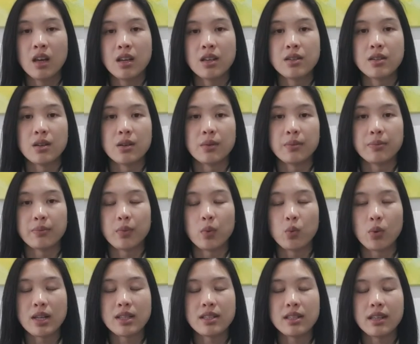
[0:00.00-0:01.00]
So
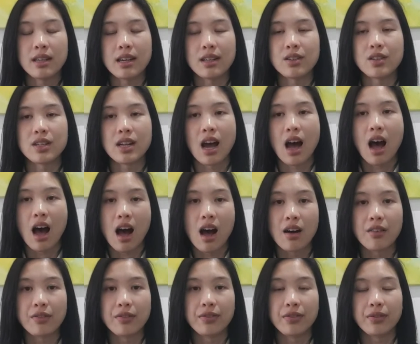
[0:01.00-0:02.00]
once you get to the
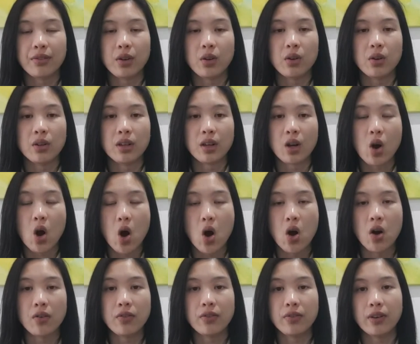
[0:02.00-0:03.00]
huff or the
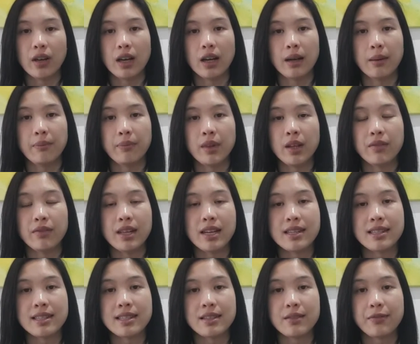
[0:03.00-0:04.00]
cough, if
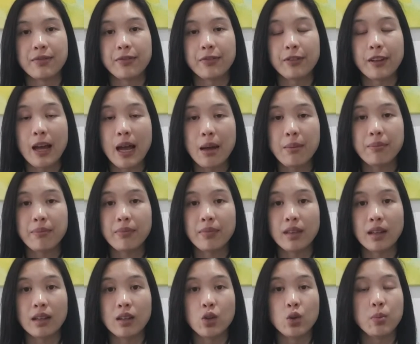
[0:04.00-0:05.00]
there's phlegm,
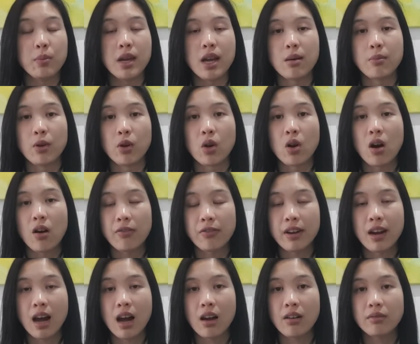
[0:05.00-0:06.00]
you'll be able to cough
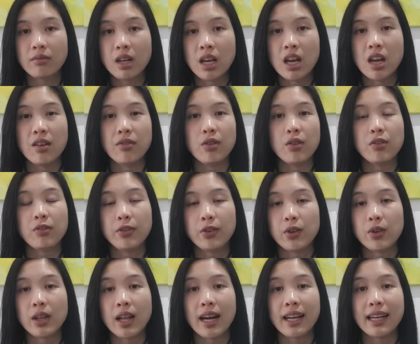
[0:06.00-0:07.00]
it out. If you
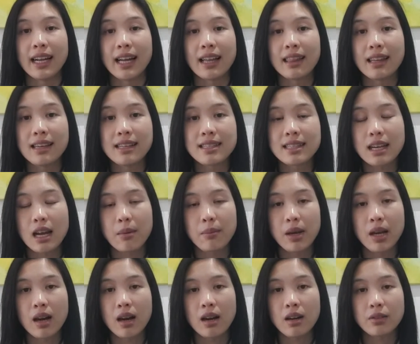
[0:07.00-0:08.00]
feel like nothing's
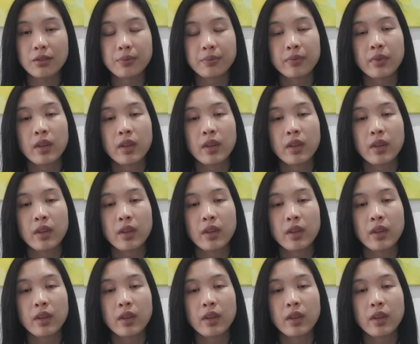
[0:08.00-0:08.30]
coming out,